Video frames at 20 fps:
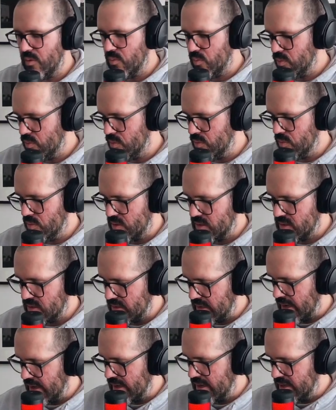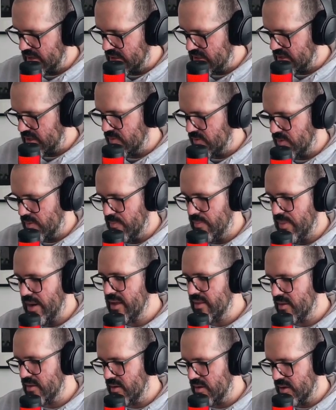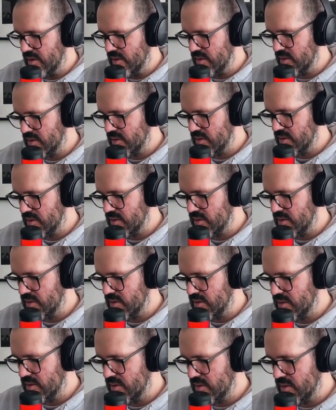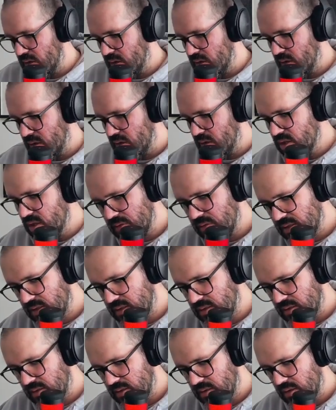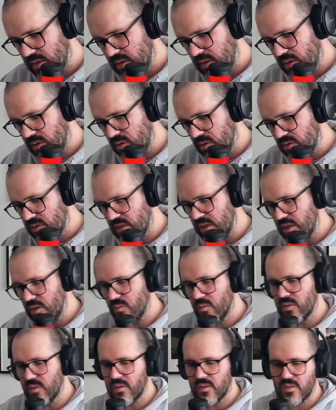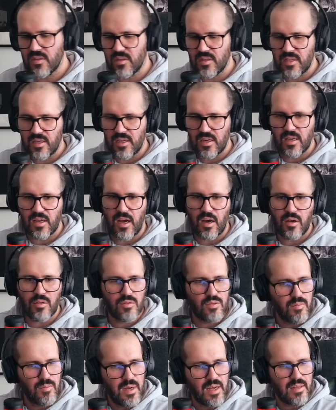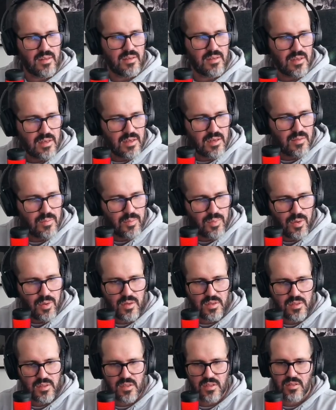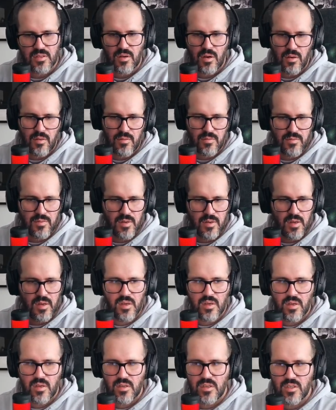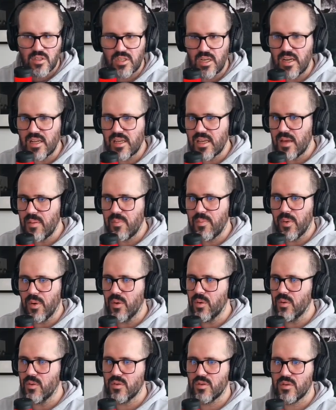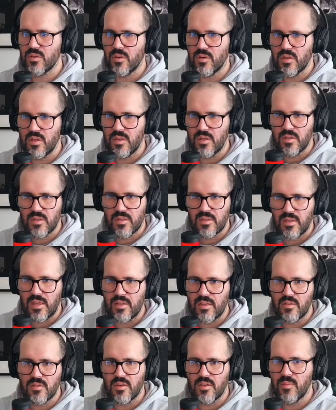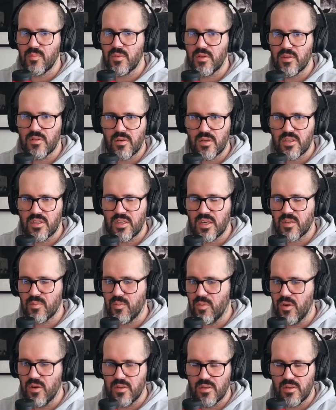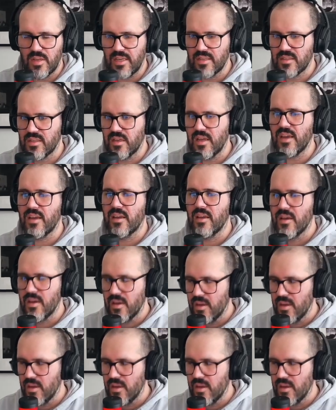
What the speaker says: would say it's even better is just have this continuously automatic process of sharing a post or a status update or a checkpoint asking, hey,